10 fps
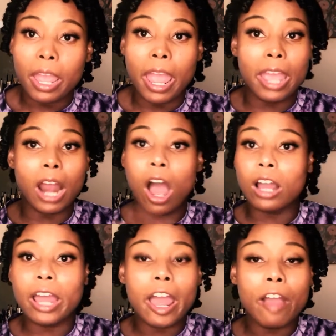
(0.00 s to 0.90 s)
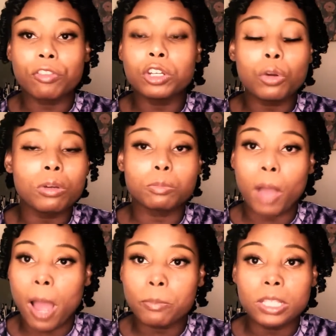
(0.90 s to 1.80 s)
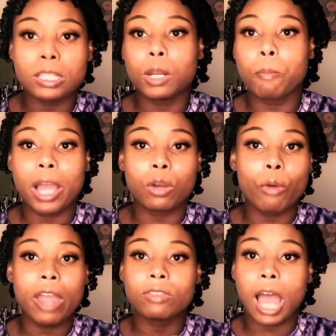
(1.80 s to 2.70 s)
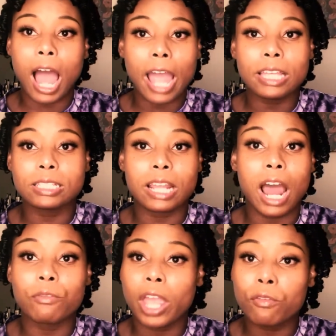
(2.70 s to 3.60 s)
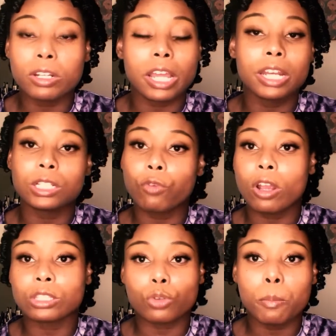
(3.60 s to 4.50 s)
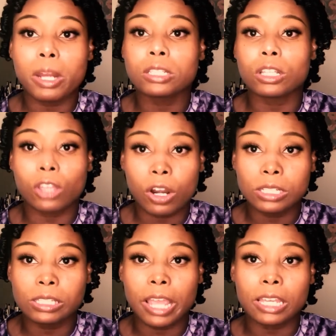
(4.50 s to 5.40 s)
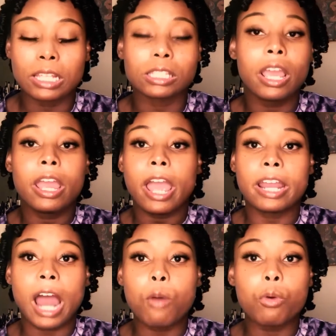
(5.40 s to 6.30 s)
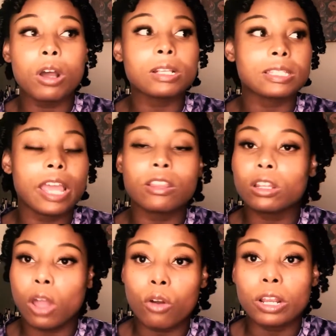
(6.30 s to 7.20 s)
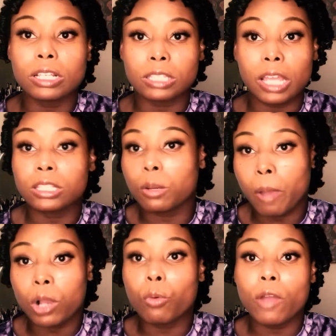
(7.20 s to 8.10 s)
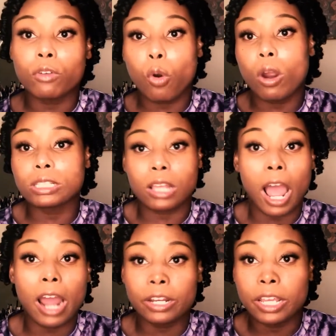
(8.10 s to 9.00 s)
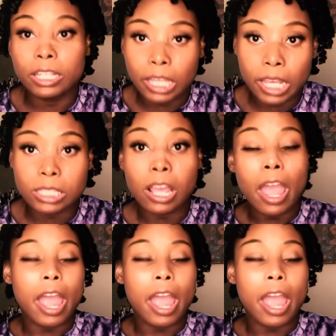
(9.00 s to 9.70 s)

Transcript: And all I have to do is pop this in the microwave. The highest that I've ever done as far as 3 minutes and 30 seconds. And I will say the longer it stays in the microwave, of course, the hotter it gets.